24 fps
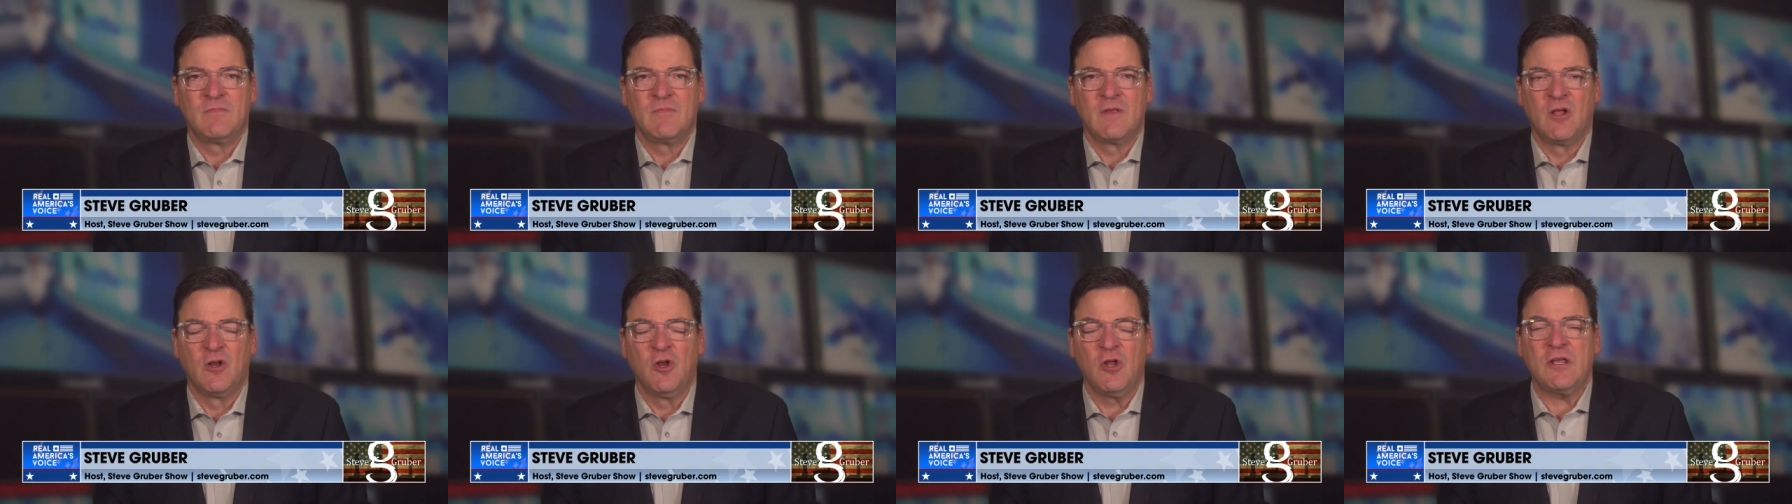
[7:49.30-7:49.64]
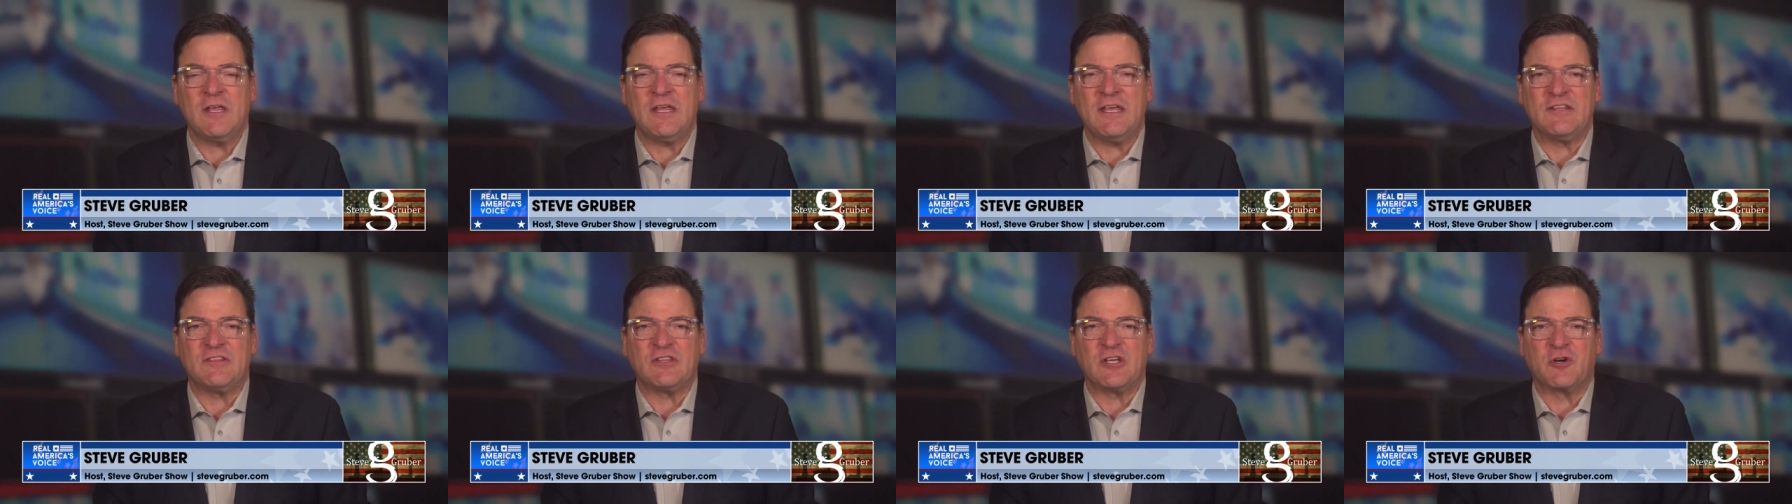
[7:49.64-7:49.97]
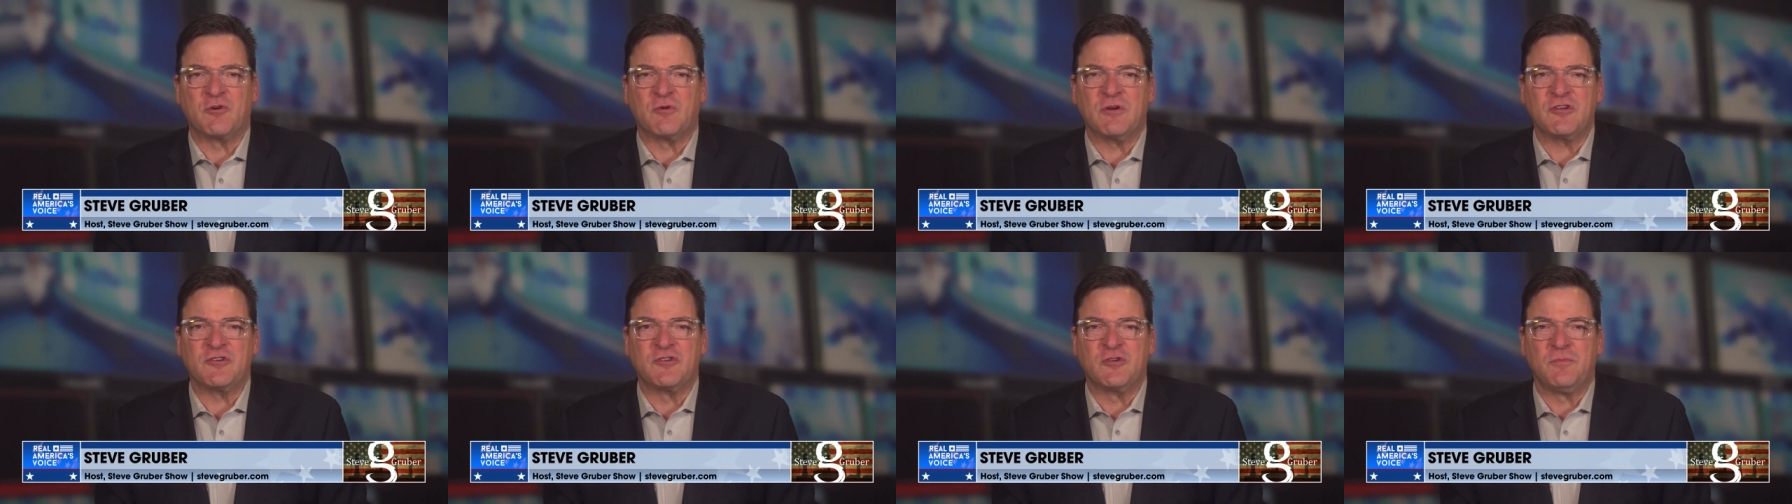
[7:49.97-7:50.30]
looking at the
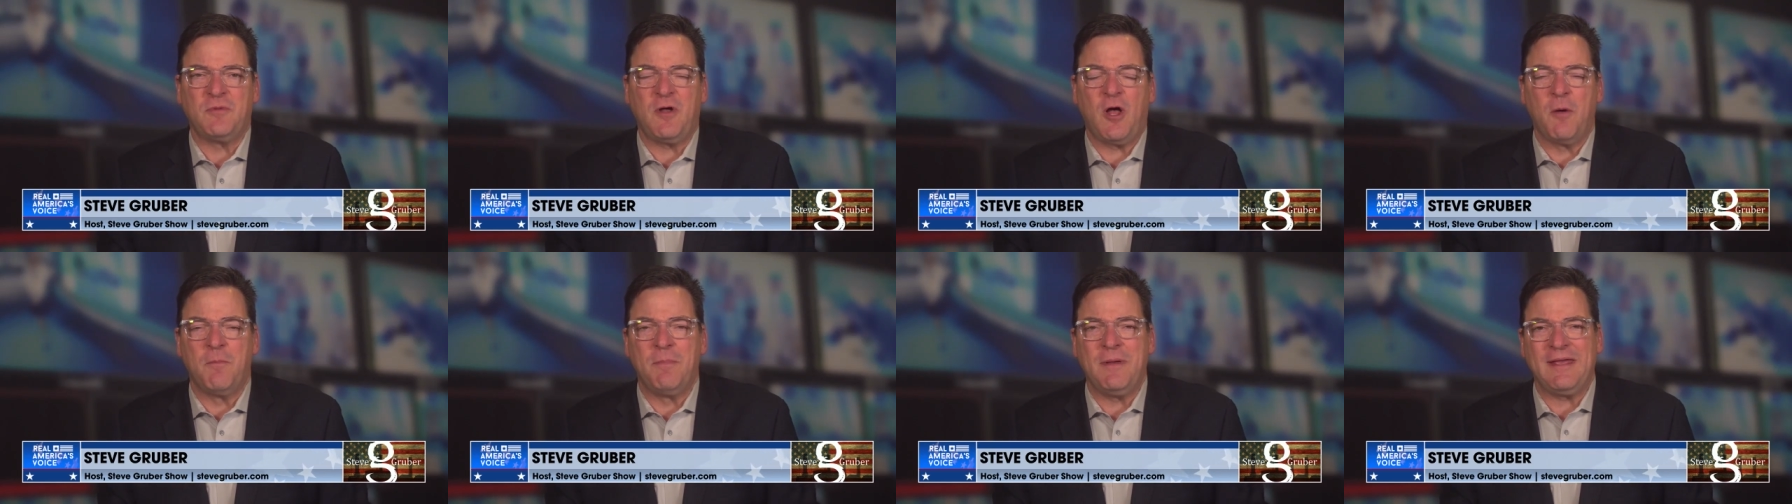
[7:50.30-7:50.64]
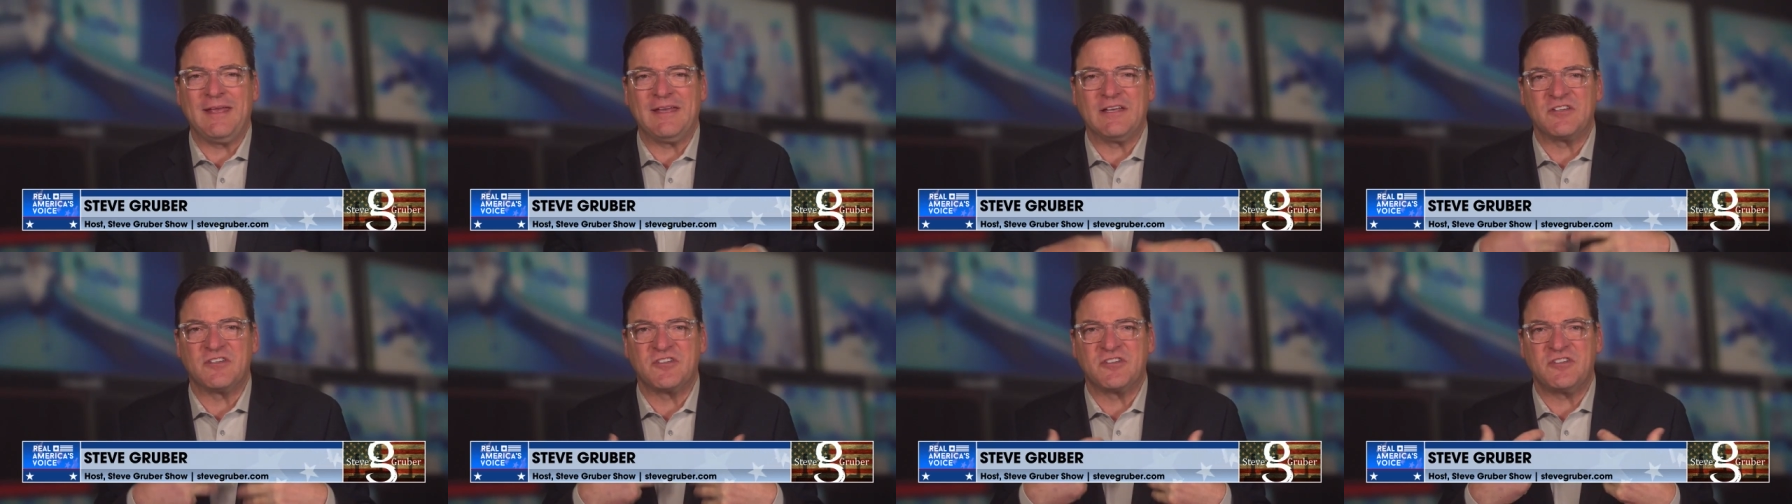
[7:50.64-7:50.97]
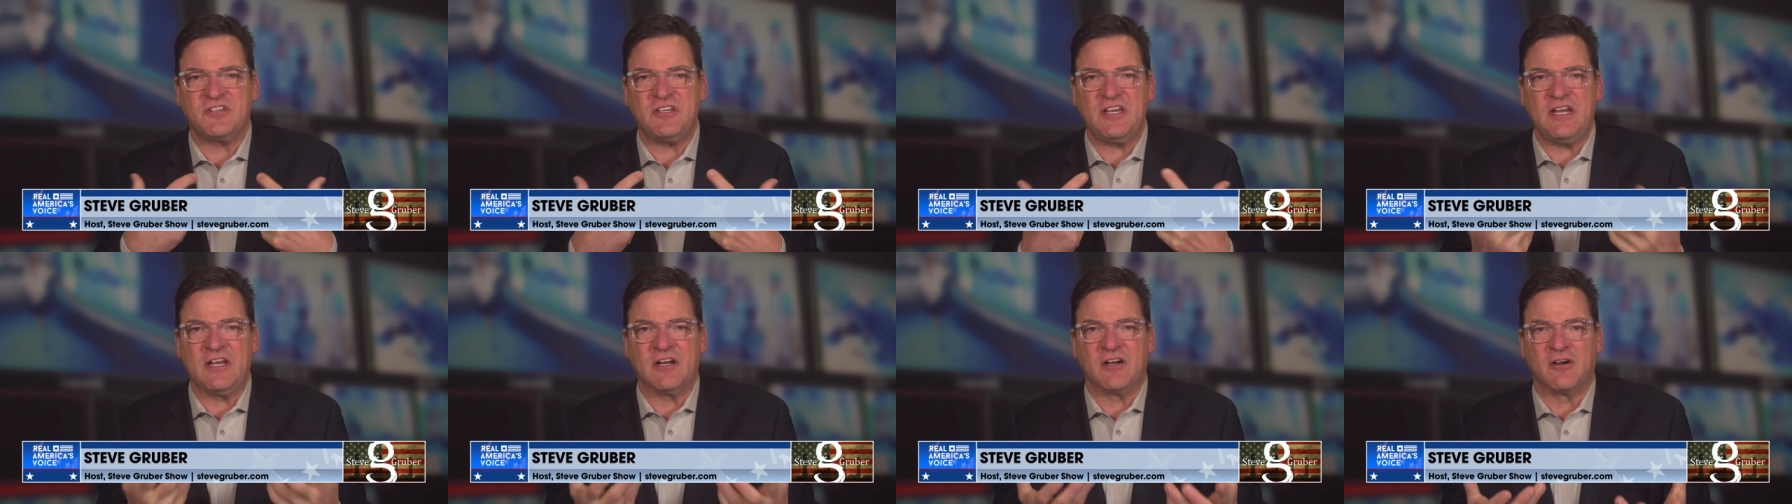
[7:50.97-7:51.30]
crystal ball, being a
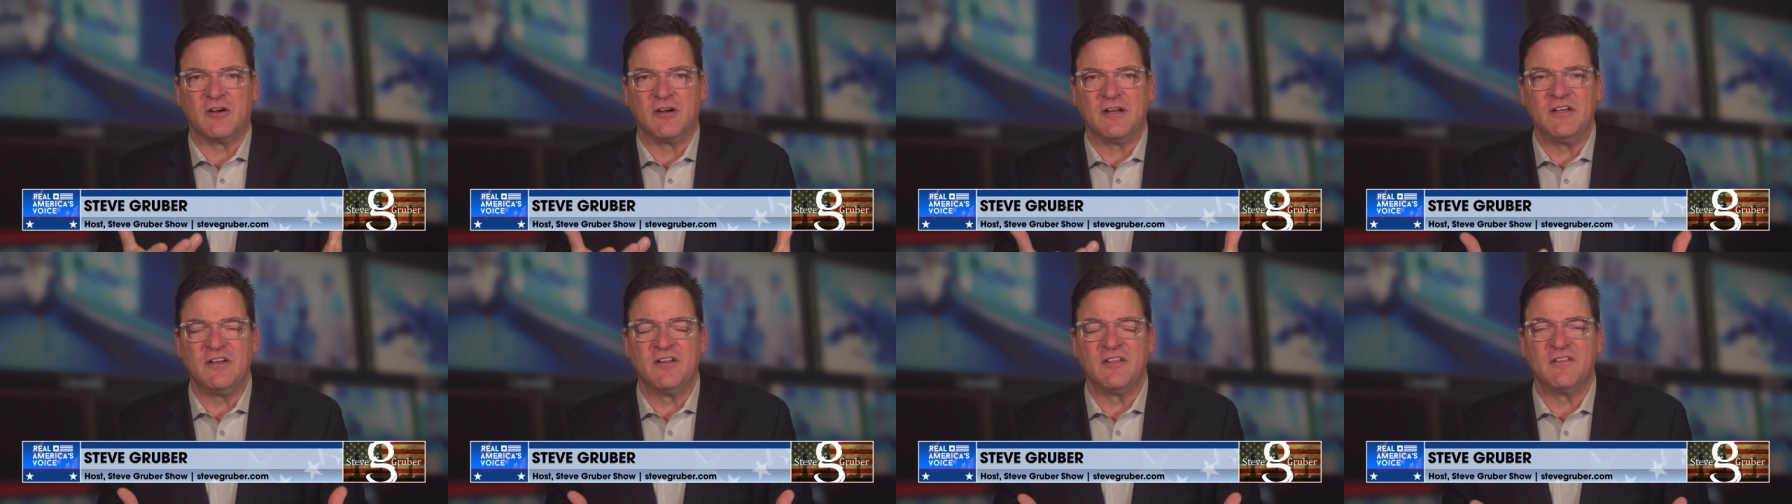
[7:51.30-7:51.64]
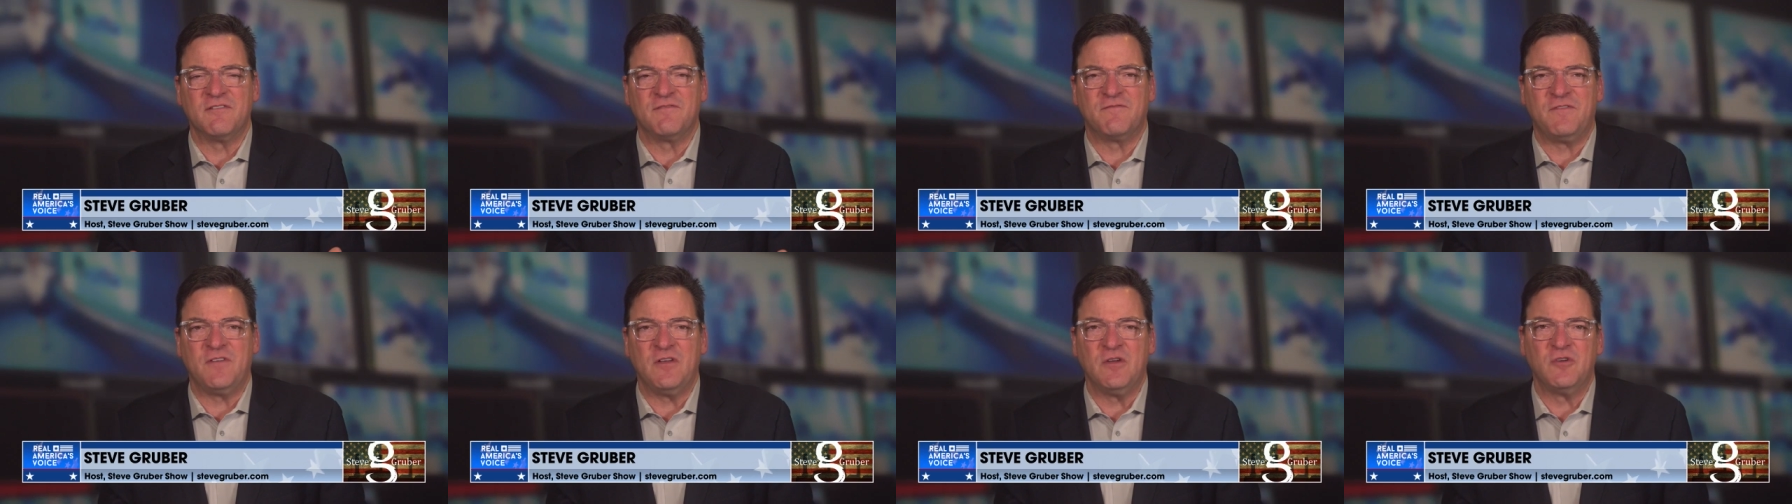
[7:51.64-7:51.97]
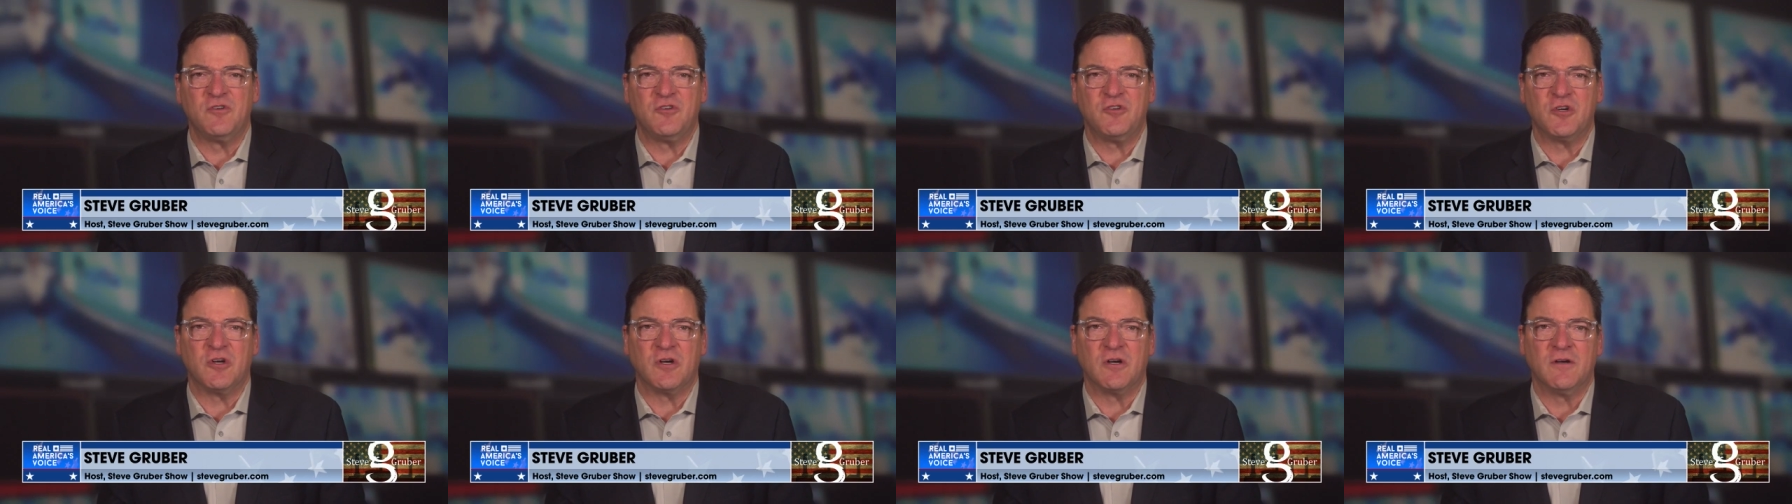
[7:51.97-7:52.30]
seer into the
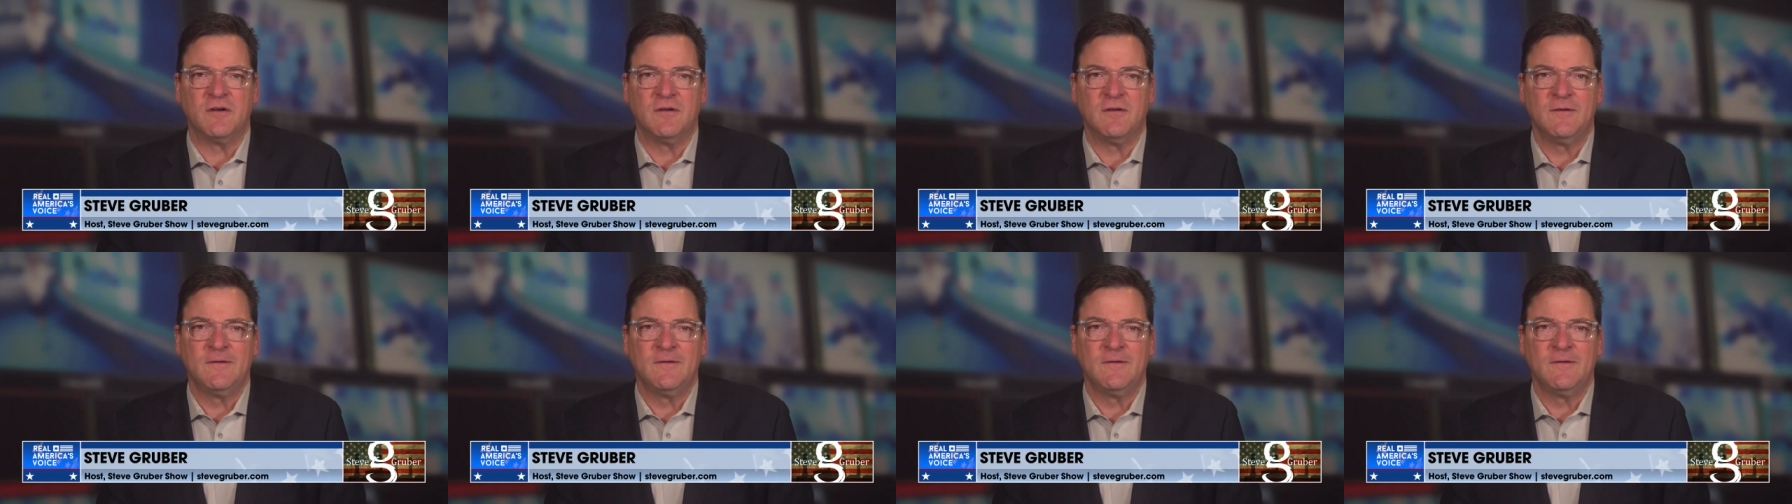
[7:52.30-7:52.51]
future?